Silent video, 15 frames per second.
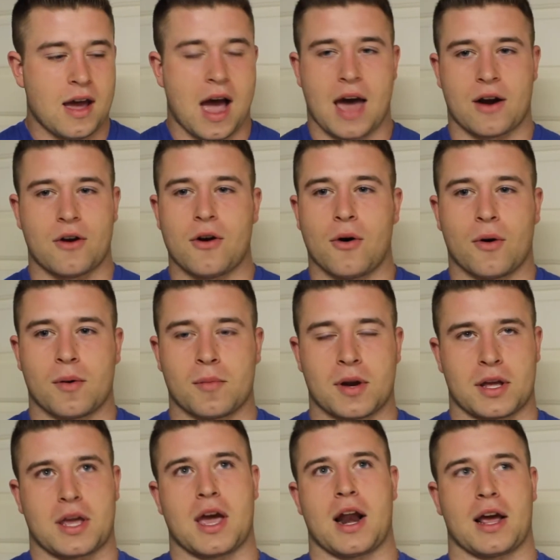I don't know what I'm
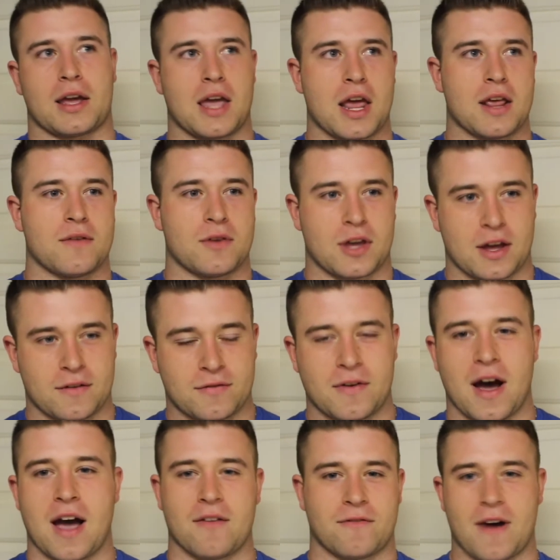going to get. I can't even get
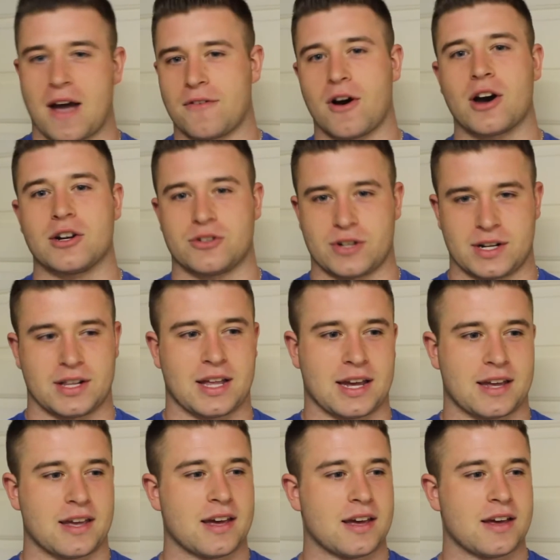500.
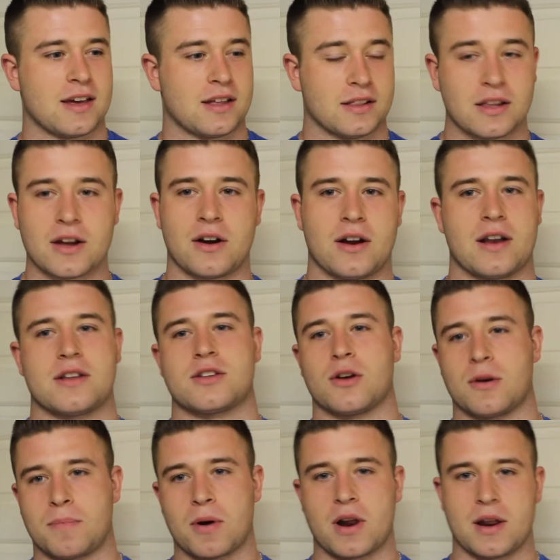Like, so
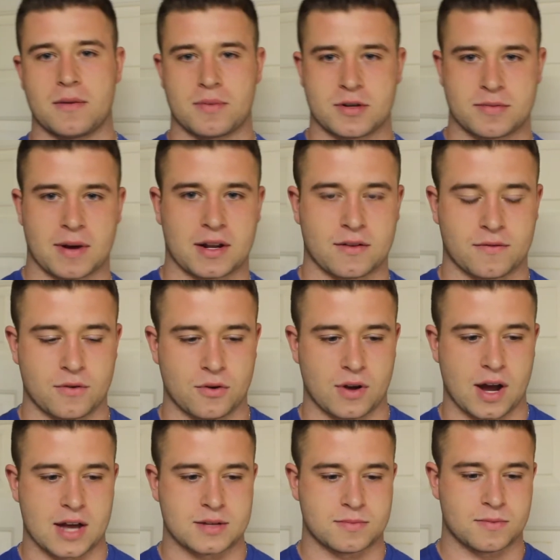to put it in perspective for you
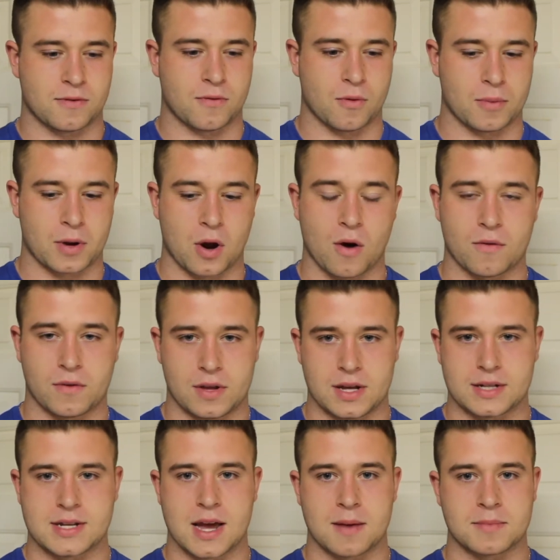guys before we go over the
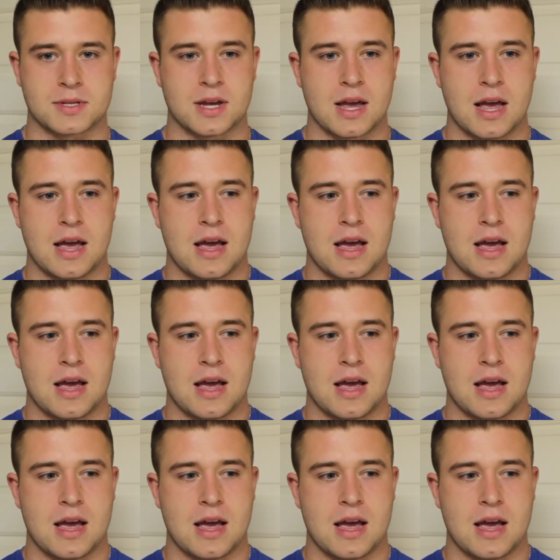attempts,